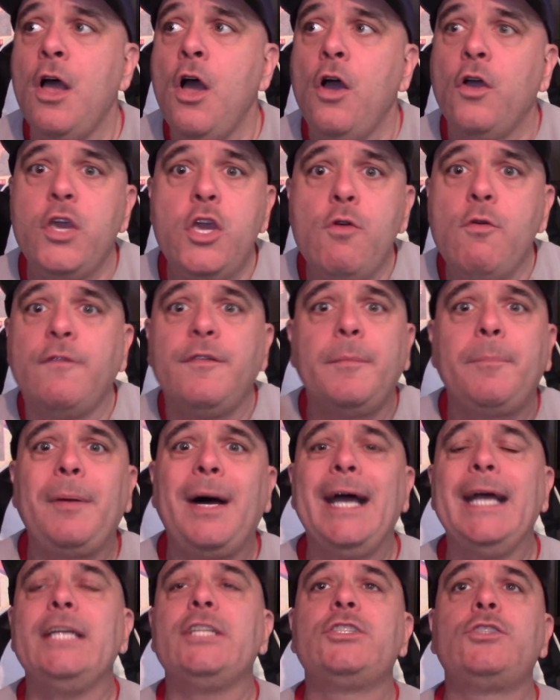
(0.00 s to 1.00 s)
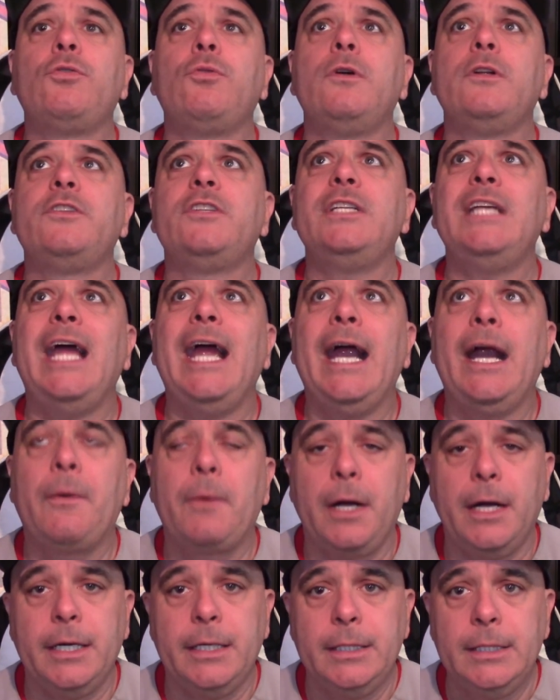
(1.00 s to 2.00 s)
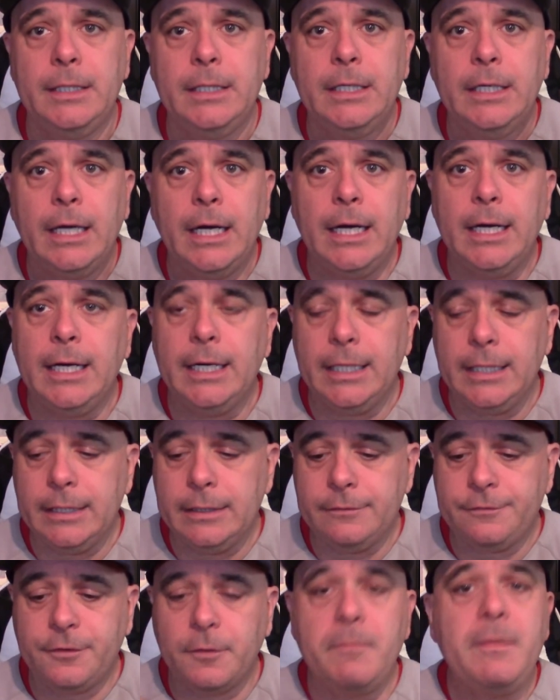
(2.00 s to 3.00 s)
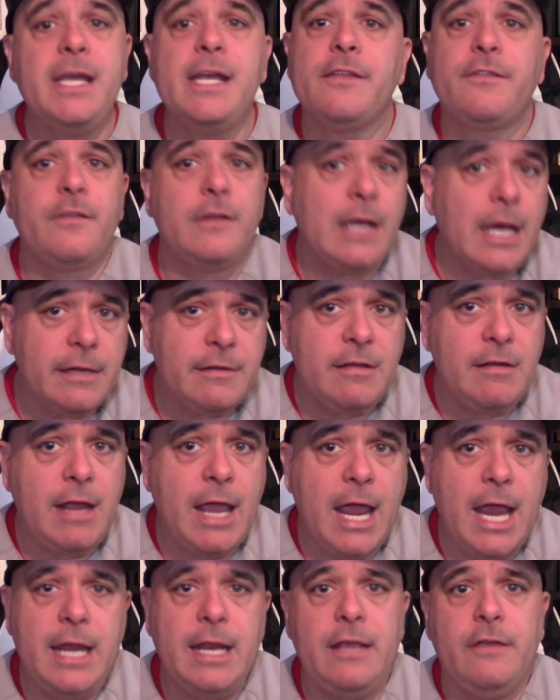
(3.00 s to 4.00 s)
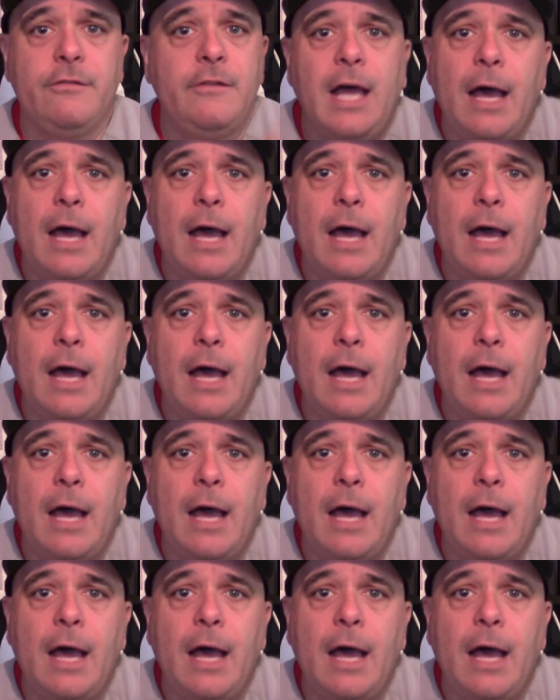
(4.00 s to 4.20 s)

You have a bias towards an era. For me, it's the 1980s. Not